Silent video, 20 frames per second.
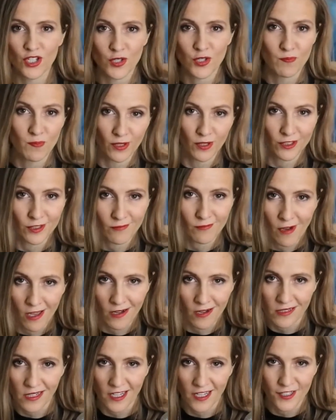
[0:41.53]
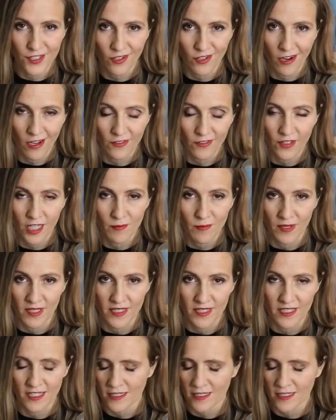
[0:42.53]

build and monetize their online business.